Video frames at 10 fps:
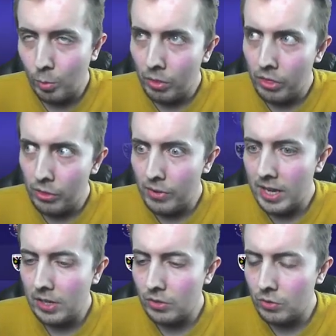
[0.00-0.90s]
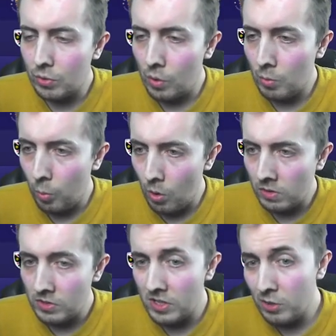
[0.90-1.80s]
three, drawn one,
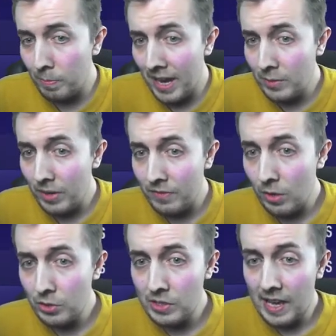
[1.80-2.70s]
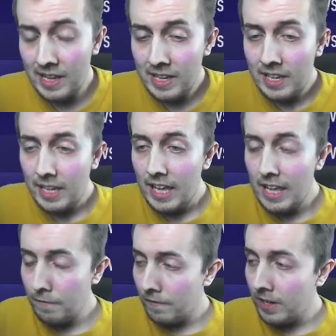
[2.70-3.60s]
so it's not bad. We haven't lost yet.
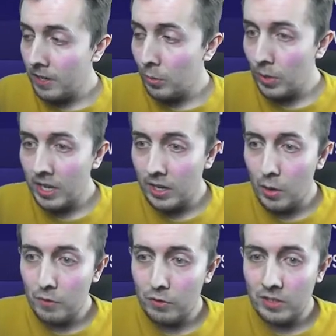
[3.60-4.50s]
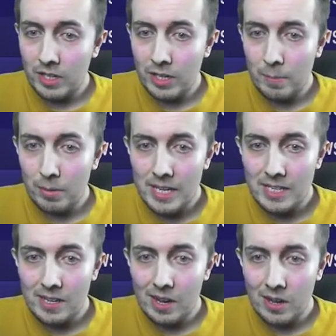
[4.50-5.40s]
If we can go for an, a complete
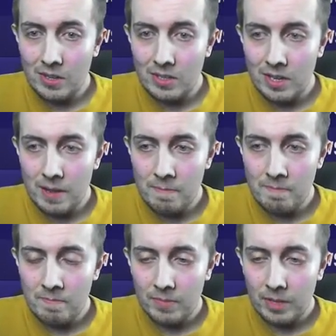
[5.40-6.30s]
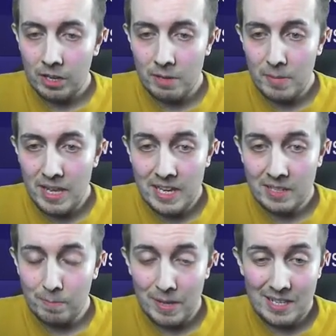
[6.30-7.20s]
un um,
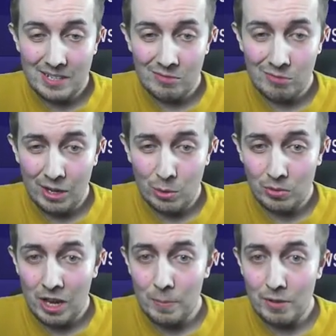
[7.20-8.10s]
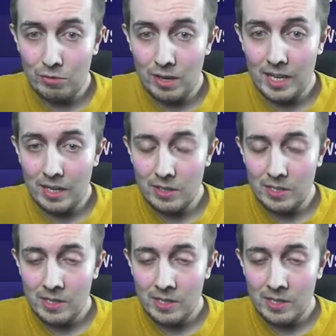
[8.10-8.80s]
unbeaten record. That would be really good.